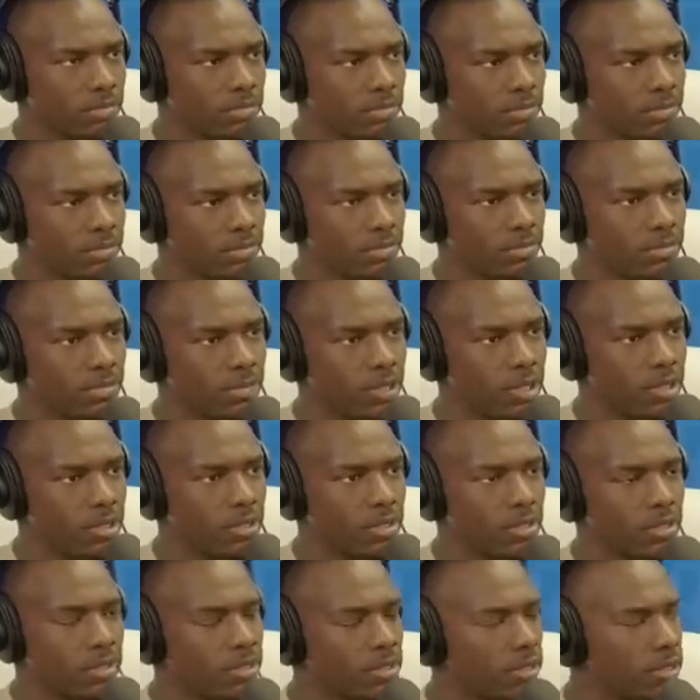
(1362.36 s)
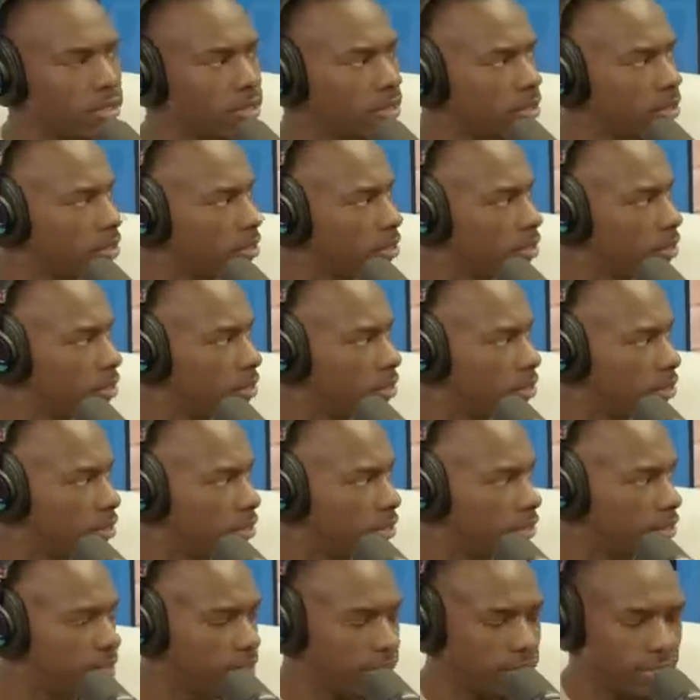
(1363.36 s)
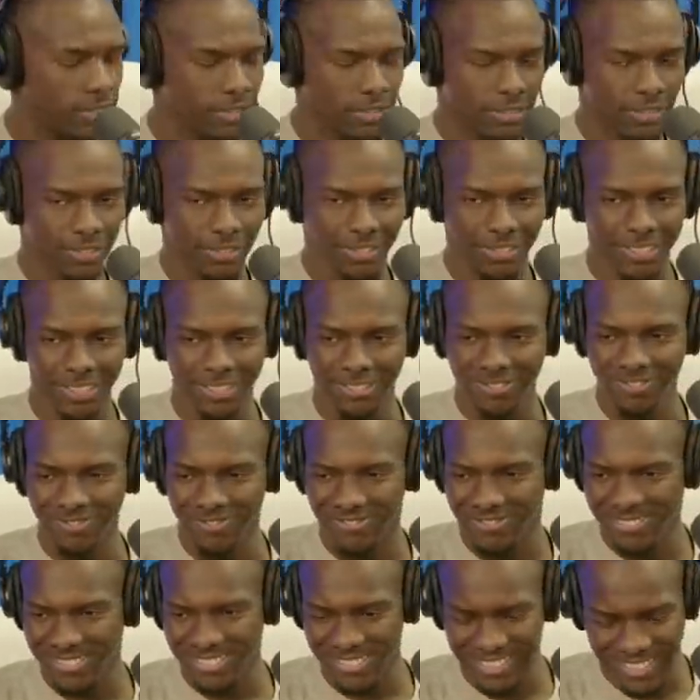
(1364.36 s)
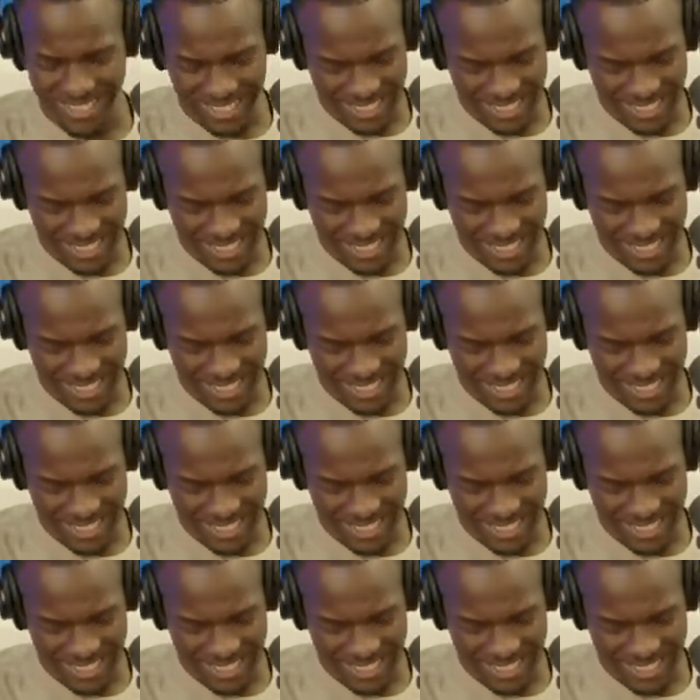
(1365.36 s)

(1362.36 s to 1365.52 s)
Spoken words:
(silent)